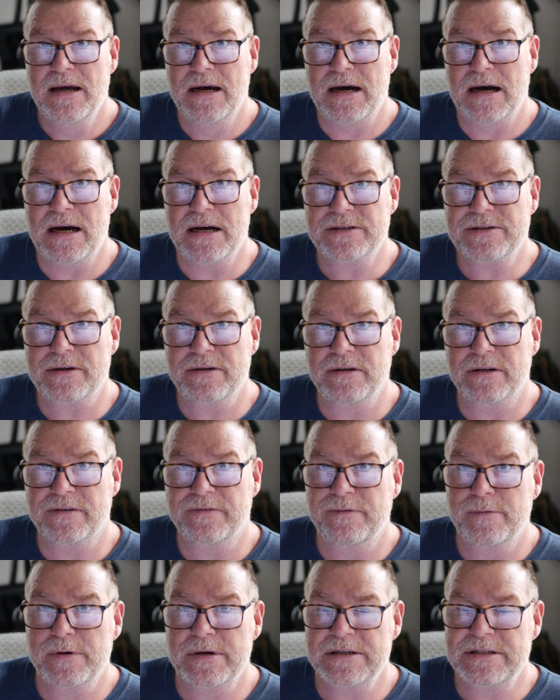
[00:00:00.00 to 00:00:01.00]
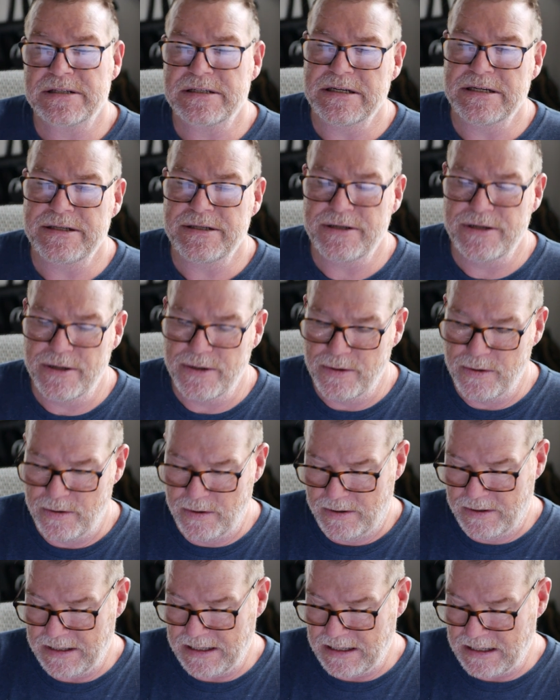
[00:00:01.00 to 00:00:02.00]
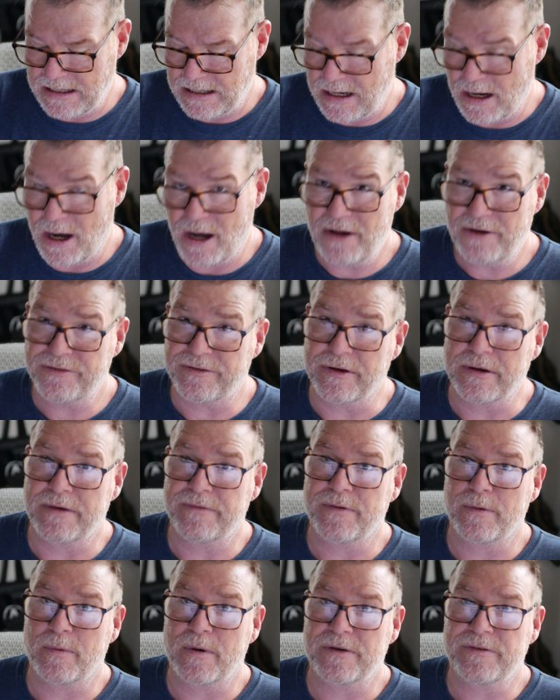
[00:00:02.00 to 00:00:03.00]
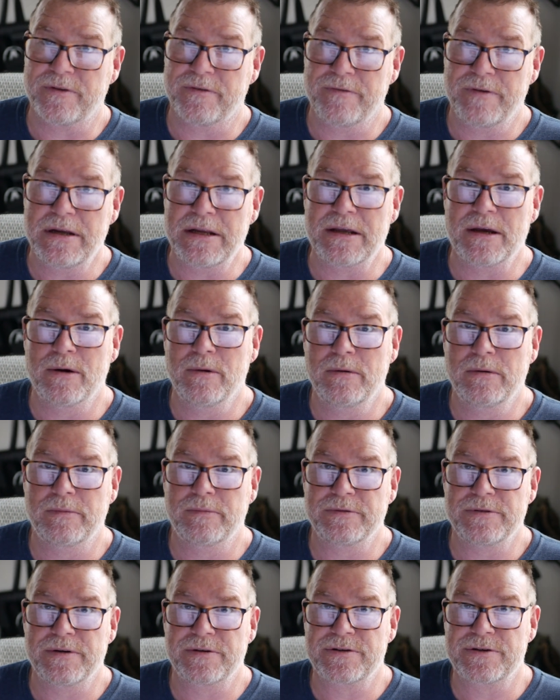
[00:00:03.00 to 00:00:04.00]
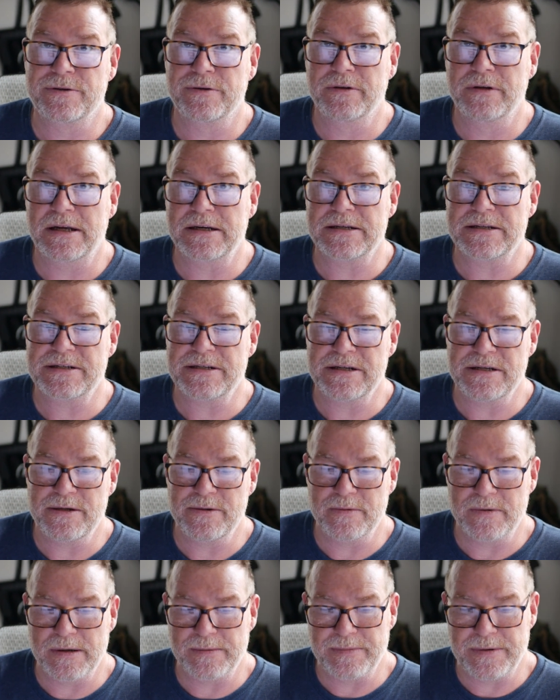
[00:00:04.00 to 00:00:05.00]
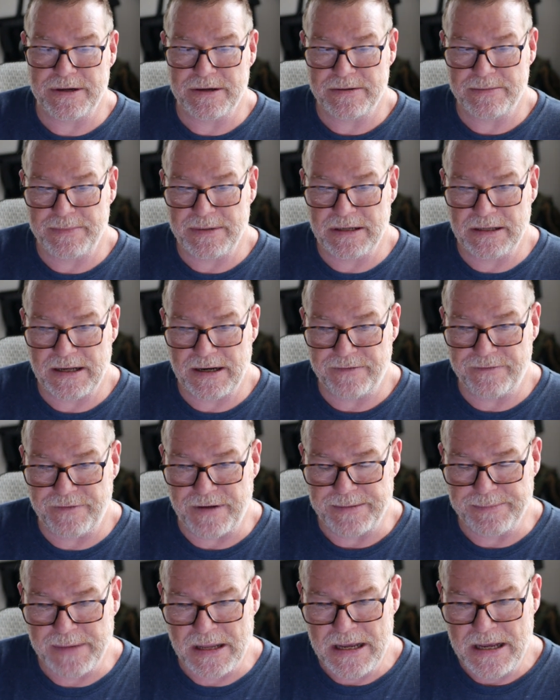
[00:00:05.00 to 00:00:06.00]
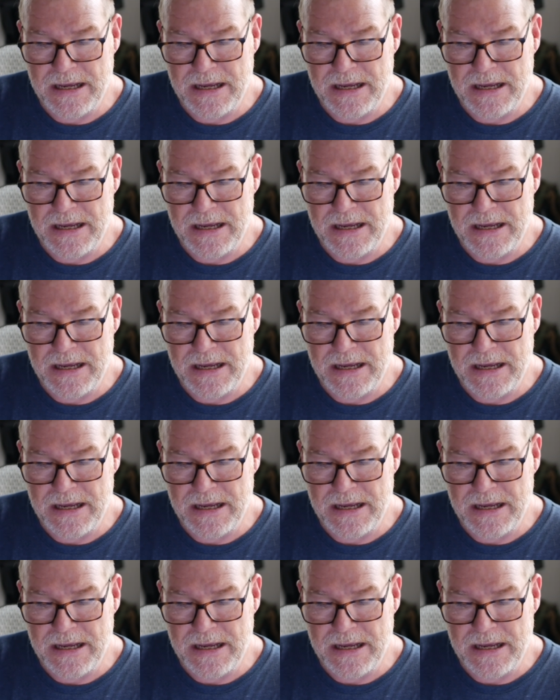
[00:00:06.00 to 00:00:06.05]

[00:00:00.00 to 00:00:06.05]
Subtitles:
Oscar, look forward to seeing you. Austin, if you're watching the video, sure like to see you up there. Be a lot of fun.